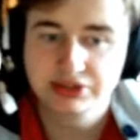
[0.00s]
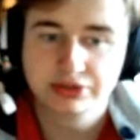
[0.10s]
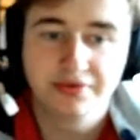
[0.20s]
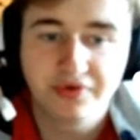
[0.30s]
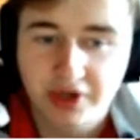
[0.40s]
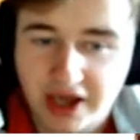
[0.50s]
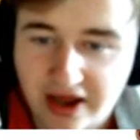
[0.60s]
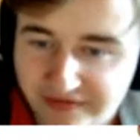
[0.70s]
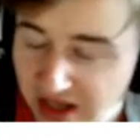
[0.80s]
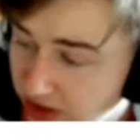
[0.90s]
So if you
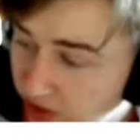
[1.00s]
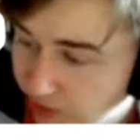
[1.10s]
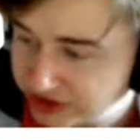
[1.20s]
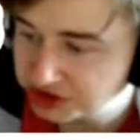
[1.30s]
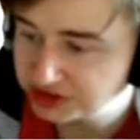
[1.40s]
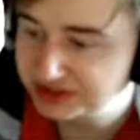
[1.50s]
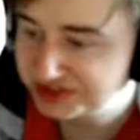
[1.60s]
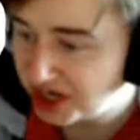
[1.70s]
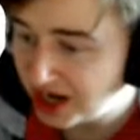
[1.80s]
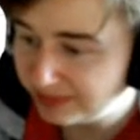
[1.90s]
have any questions,
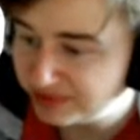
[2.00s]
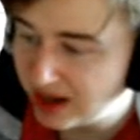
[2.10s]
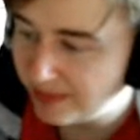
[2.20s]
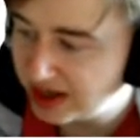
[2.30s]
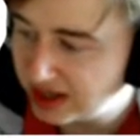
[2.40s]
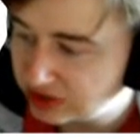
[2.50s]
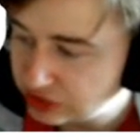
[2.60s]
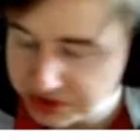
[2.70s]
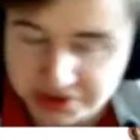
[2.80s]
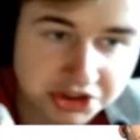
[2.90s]
type them
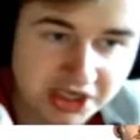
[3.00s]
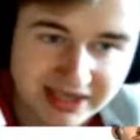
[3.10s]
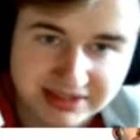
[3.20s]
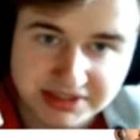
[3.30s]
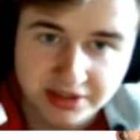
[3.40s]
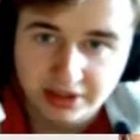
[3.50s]
into the chat